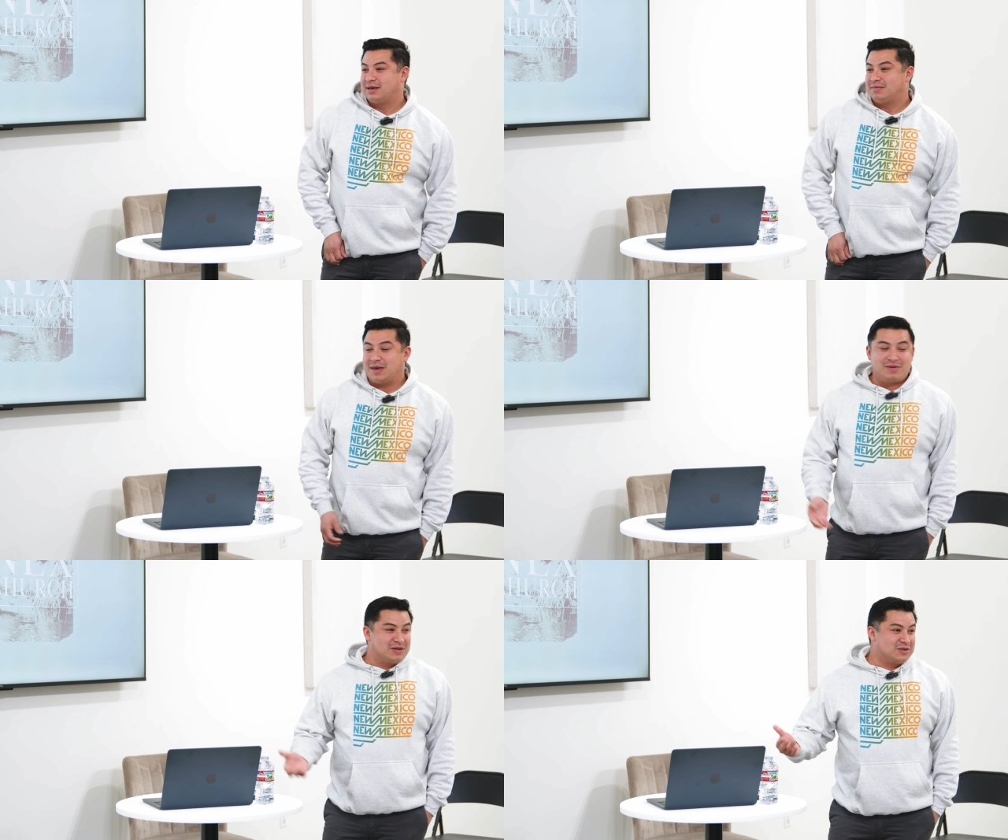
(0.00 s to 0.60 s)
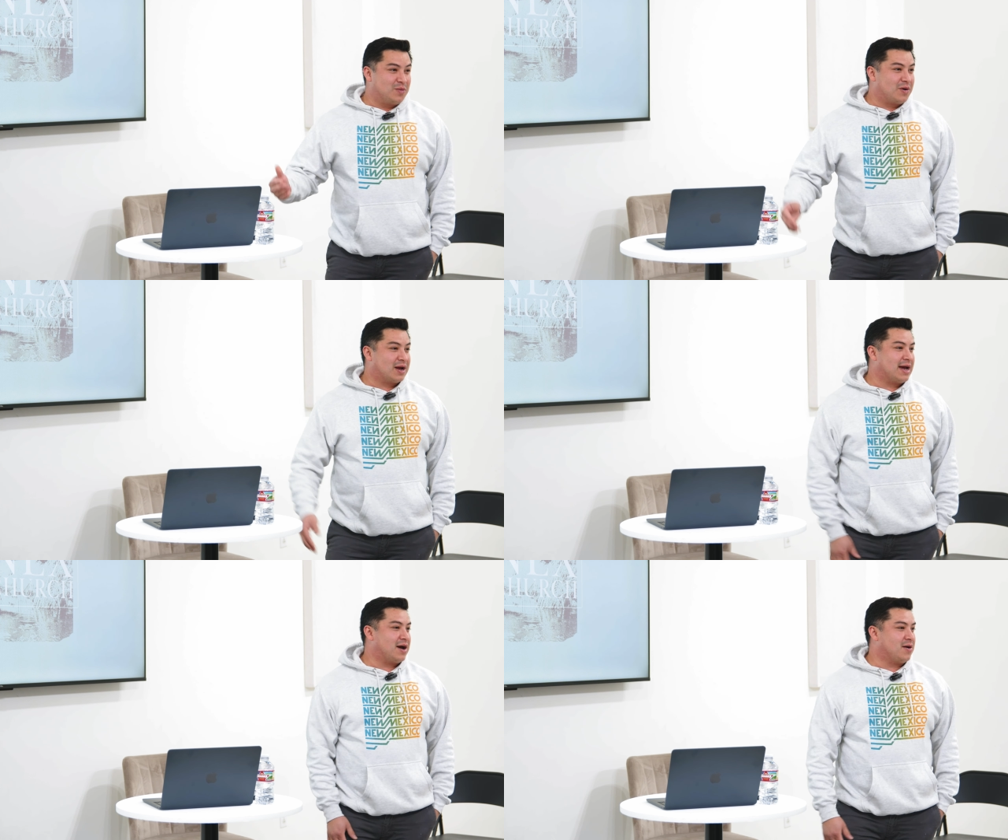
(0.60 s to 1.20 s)
Maybe this will work
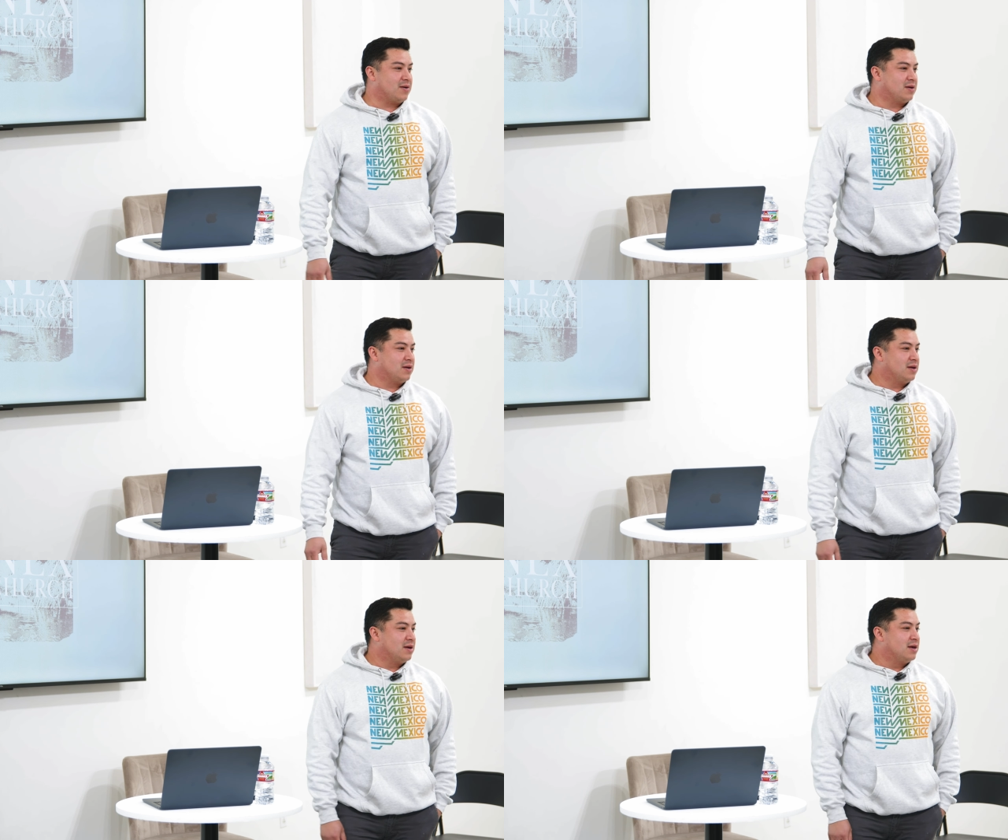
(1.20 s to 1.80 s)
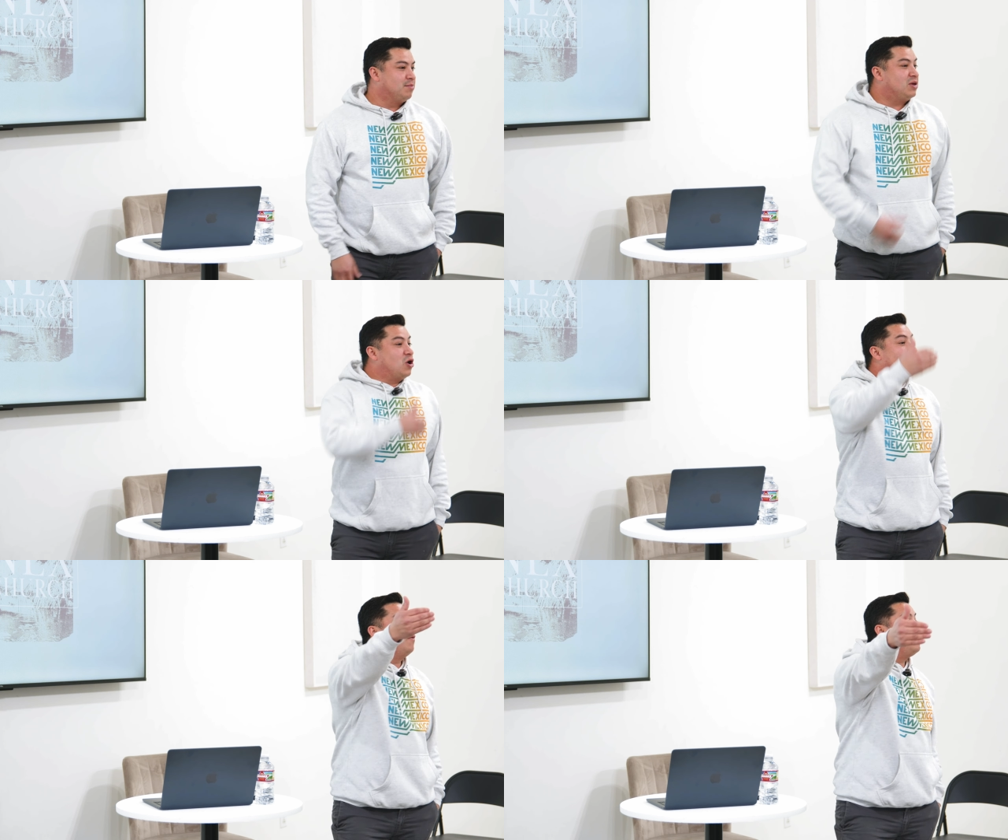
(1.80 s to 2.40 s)
out. Be the
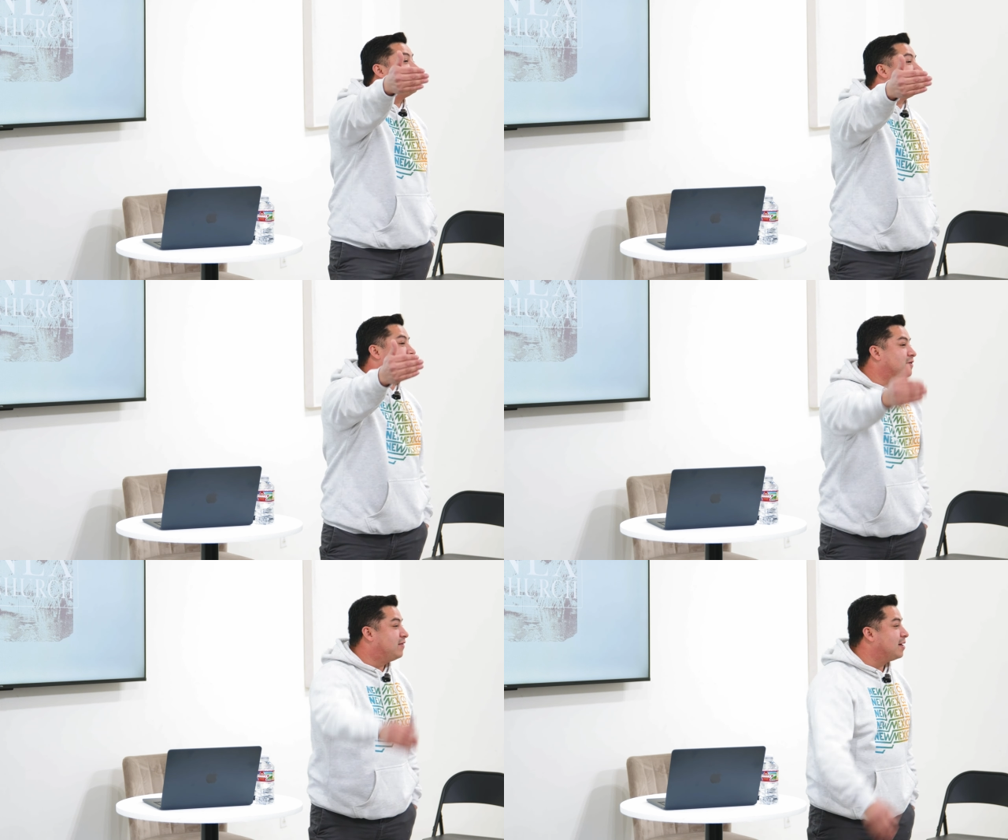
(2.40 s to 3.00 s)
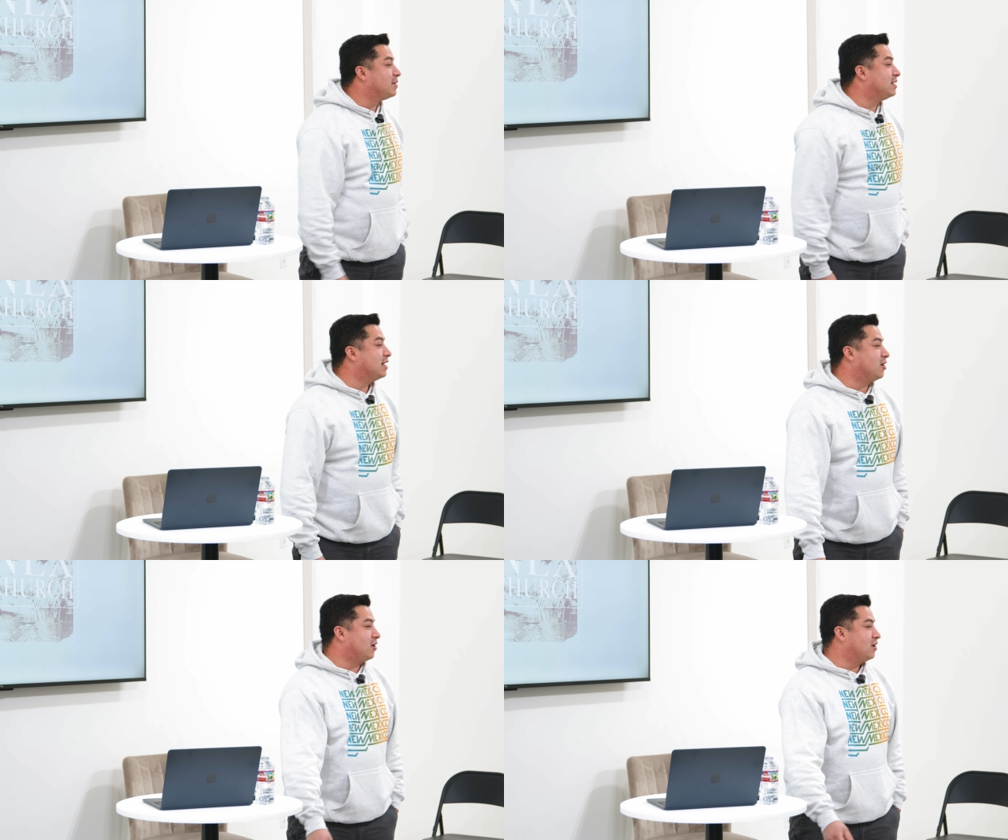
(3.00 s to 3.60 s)
hopeful one at family dinner.